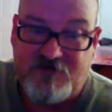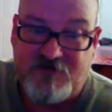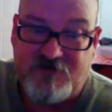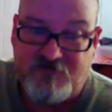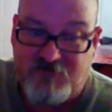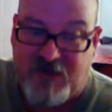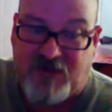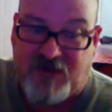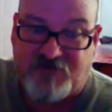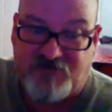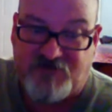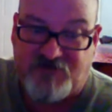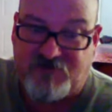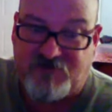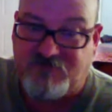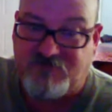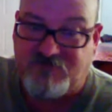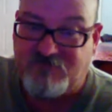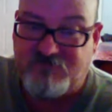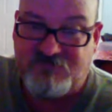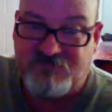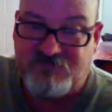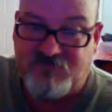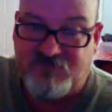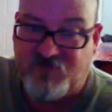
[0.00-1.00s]

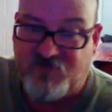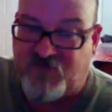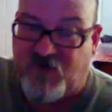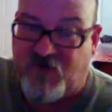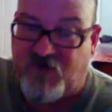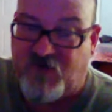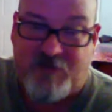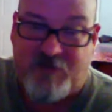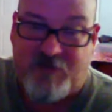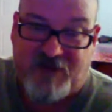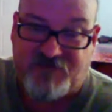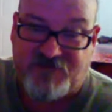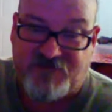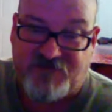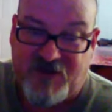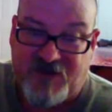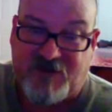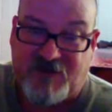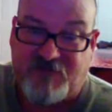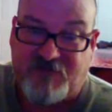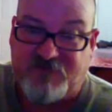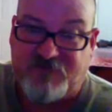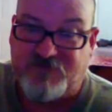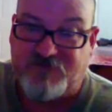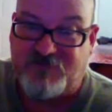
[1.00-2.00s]
Belgian farmhouse
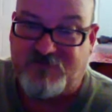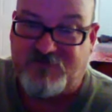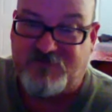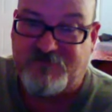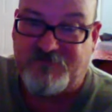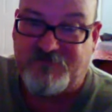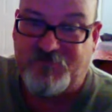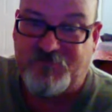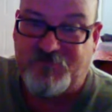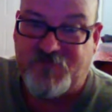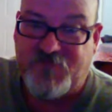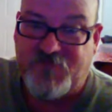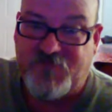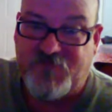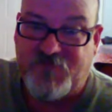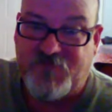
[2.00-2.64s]
ales. Sure.